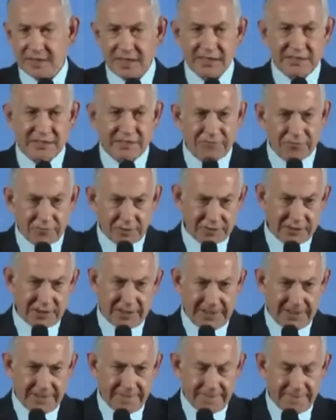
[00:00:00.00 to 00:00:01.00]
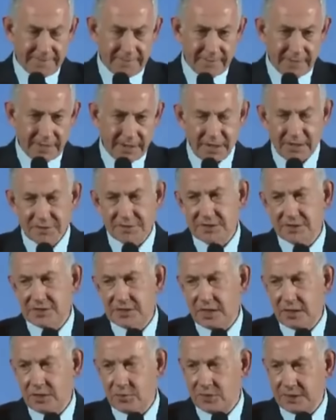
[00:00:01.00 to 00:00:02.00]
That's the first lie. Here's the
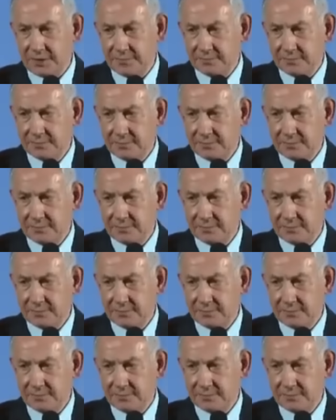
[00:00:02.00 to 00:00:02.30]
second one.